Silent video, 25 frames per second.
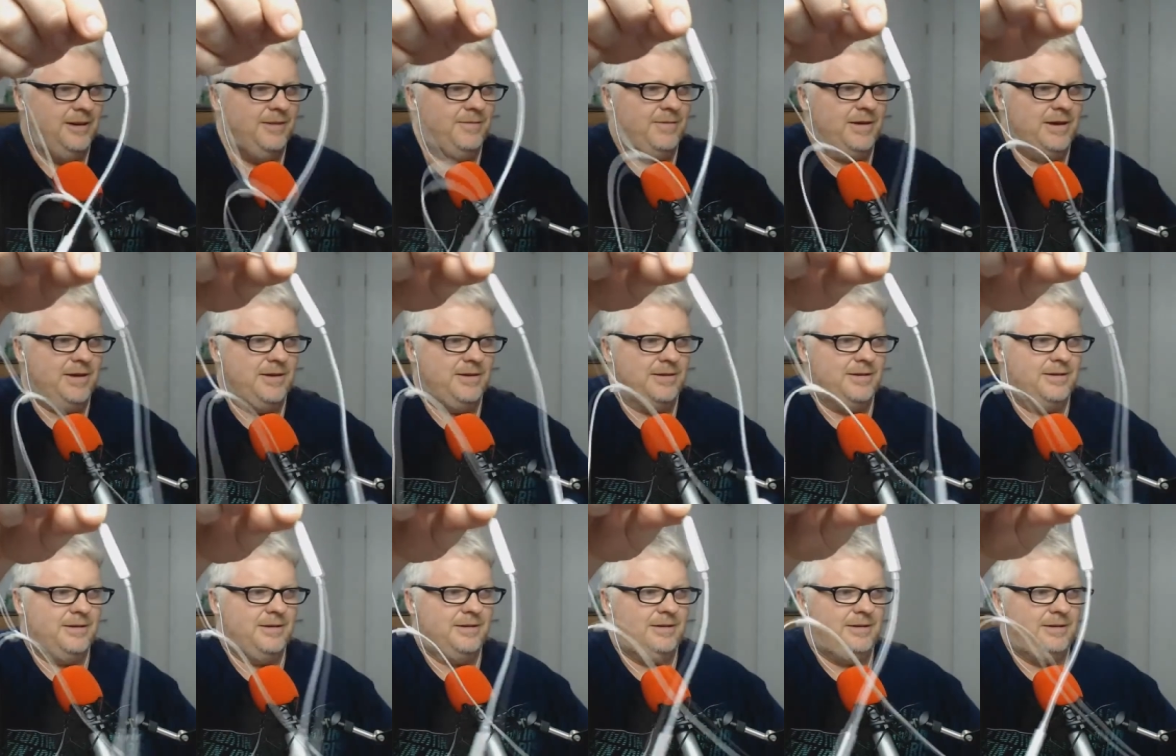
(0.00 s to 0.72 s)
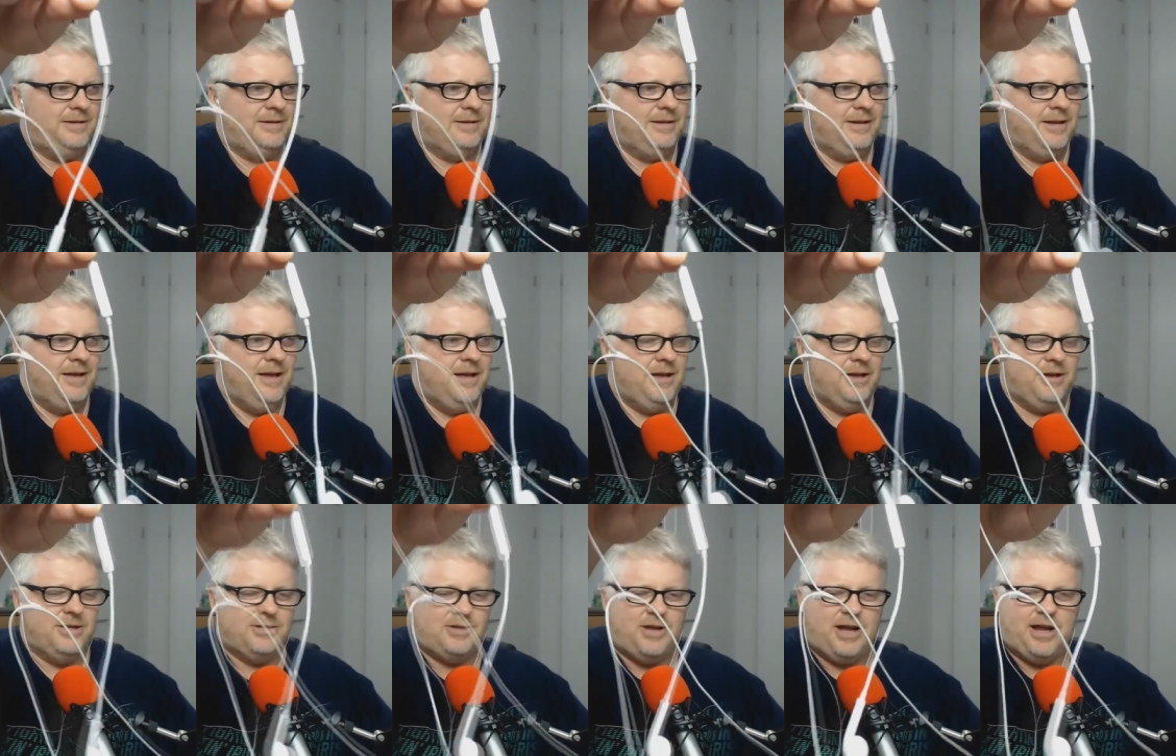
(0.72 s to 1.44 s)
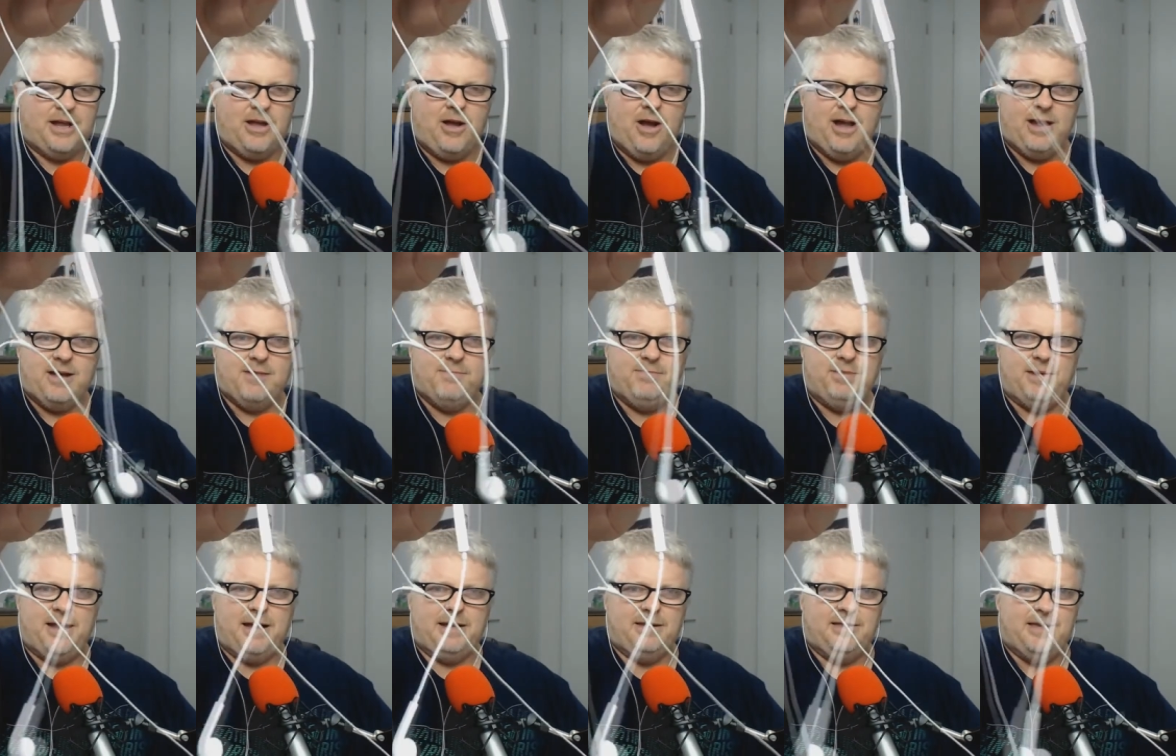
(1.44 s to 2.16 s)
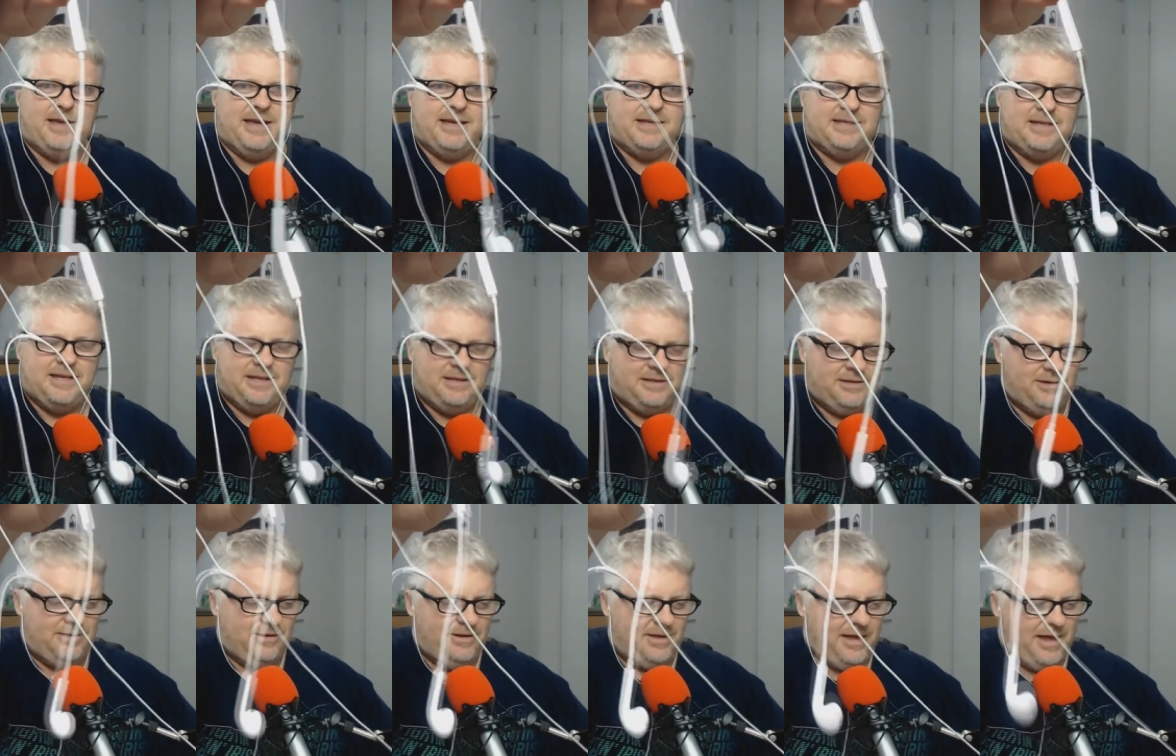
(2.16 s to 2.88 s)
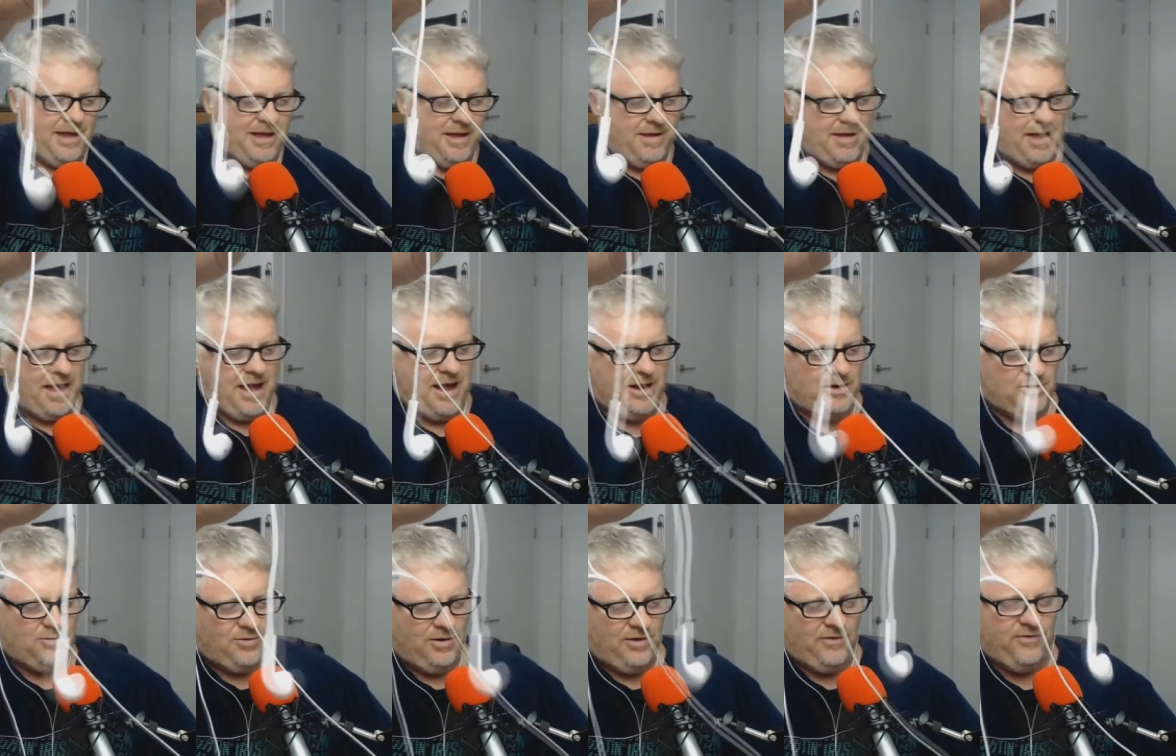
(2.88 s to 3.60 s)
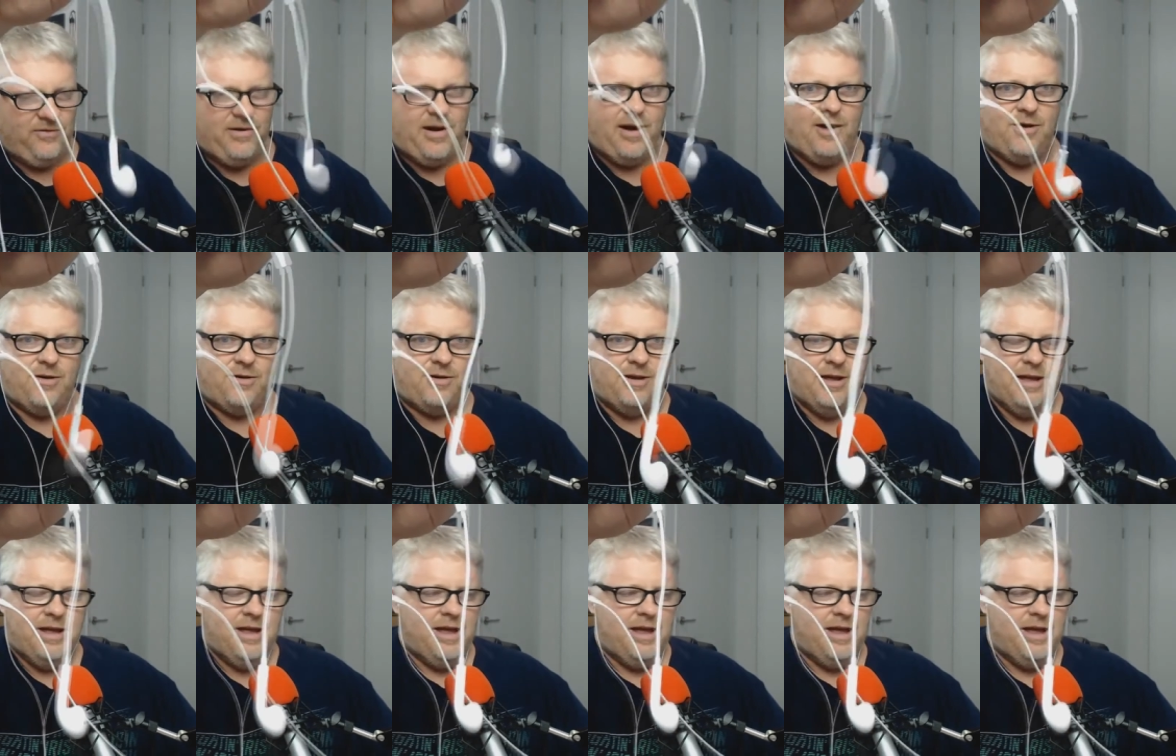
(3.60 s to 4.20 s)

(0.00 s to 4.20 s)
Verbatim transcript: Yeah, because, definitely. Because I, I can plug these into the Android phone